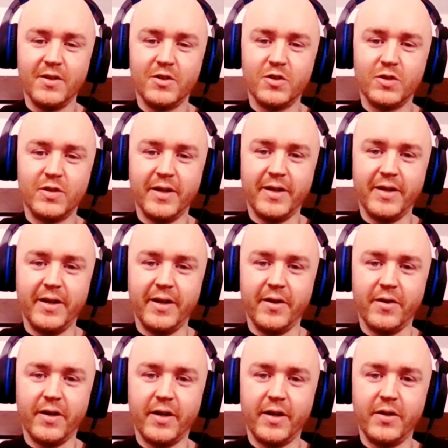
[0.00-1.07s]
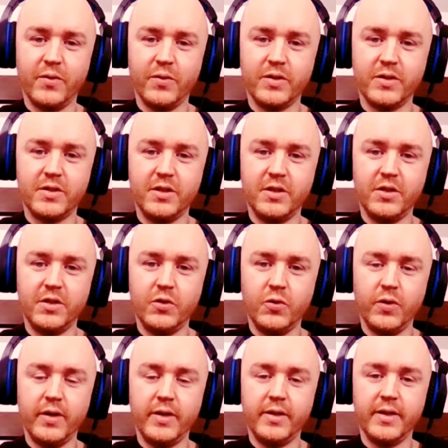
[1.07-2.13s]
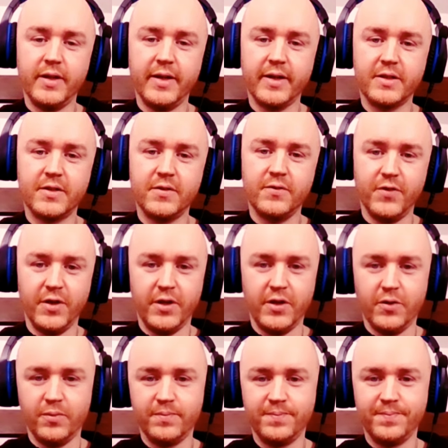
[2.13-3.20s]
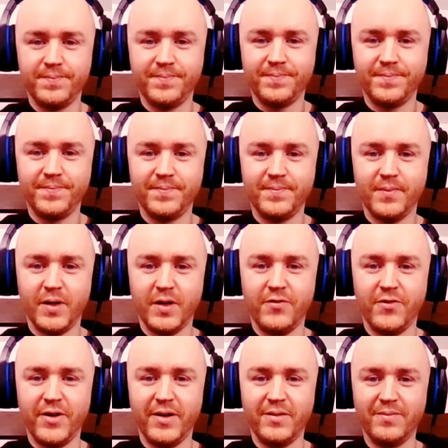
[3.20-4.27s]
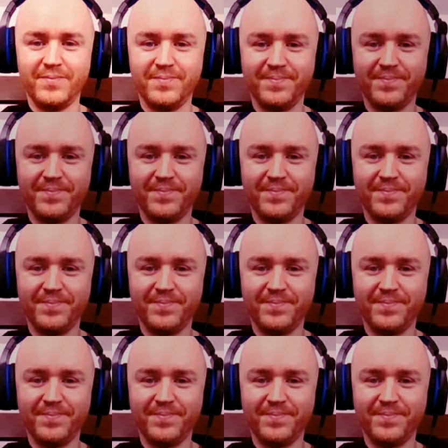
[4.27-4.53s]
So take care, and I will see you in the next video. Bye for now.